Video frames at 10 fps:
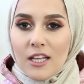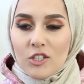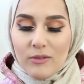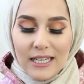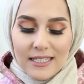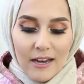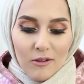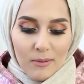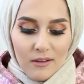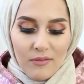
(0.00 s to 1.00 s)
It's really
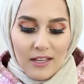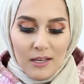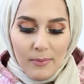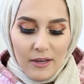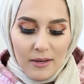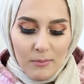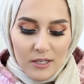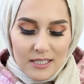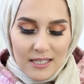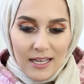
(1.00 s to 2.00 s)
terrible if you think about it,
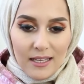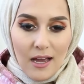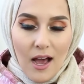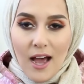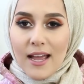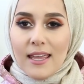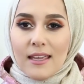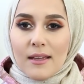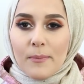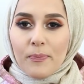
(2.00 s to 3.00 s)
because like
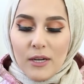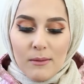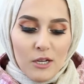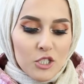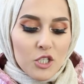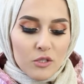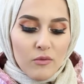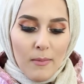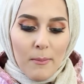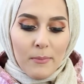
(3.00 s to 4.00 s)
I pretty much just
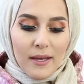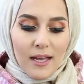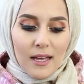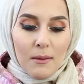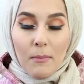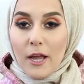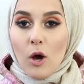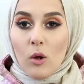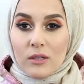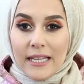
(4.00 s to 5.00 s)
remember my
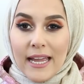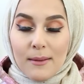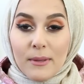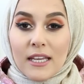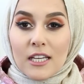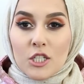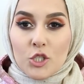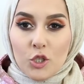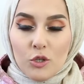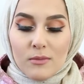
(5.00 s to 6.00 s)
whole day being
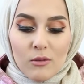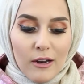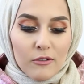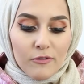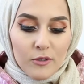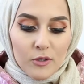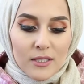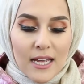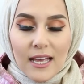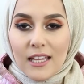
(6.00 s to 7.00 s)
consumed around food.
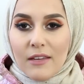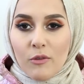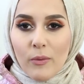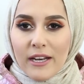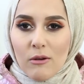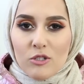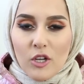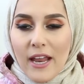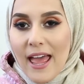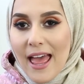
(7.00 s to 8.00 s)
Even when I was
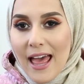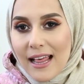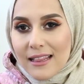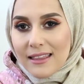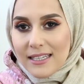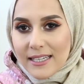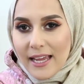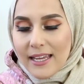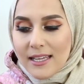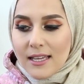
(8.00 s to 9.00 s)
on a healthy
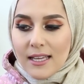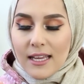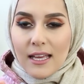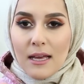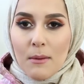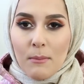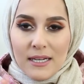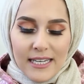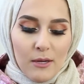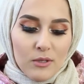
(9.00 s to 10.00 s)
day, my
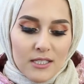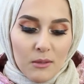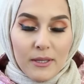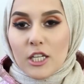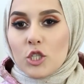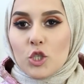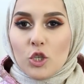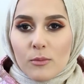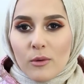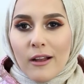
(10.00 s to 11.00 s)
day would still be
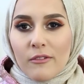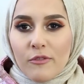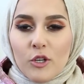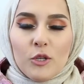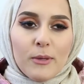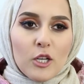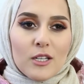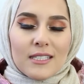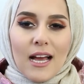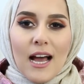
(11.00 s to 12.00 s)
consumed around food
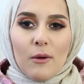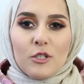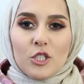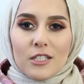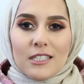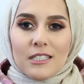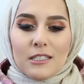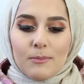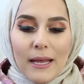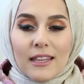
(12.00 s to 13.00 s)
because I would
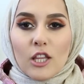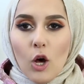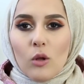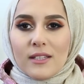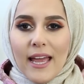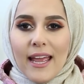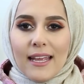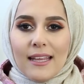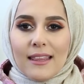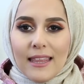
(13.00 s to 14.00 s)
just spend the whole
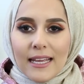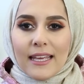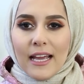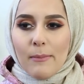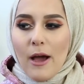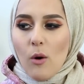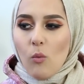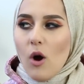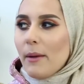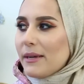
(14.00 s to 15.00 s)
day thinking about
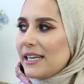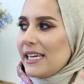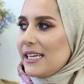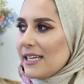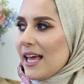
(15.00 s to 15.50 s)
what I'm going to eat